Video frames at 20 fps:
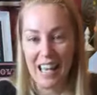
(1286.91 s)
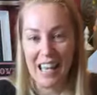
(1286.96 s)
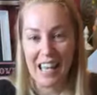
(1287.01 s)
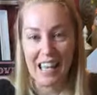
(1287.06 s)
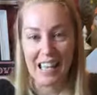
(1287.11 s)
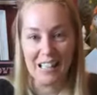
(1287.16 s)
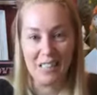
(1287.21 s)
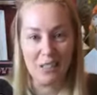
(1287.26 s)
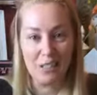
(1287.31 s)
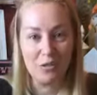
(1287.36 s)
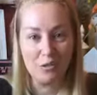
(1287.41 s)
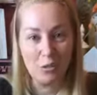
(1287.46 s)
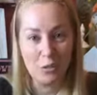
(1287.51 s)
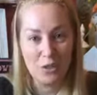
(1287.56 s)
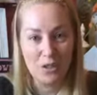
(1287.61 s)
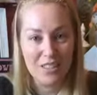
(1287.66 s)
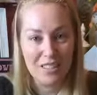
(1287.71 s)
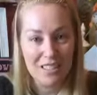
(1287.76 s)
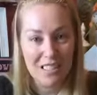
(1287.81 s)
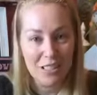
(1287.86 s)
and look
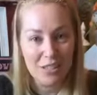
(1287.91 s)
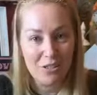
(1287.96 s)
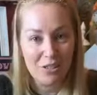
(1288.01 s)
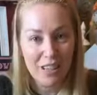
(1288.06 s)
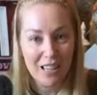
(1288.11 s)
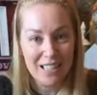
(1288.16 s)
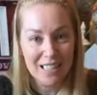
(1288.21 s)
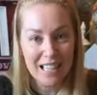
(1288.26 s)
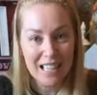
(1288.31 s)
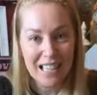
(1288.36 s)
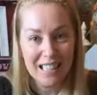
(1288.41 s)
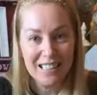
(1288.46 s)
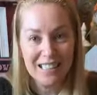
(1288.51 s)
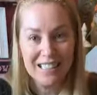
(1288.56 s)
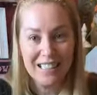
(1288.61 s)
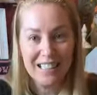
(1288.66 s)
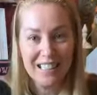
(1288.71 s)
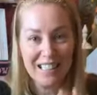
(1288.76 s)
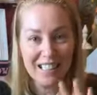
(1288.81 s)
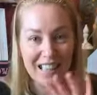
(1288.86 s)
forward to seeing you guys again.
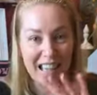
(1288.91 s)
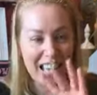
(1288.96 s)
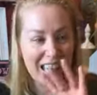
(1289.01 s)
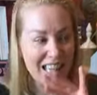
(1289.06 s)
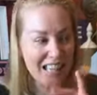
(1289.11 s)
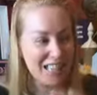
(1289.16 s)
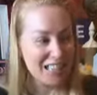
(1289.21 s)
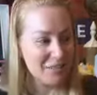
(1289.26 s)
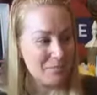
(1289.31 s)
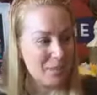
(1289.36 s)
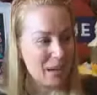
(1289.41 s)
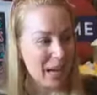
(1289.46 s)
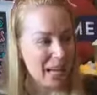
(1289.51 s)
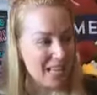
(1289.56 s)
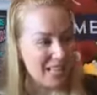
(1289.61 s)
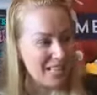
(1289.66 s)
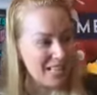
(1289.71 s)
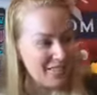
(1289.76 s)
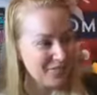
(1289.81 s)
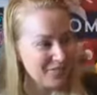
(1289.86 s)
Thanks,
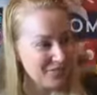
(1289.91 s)
bye.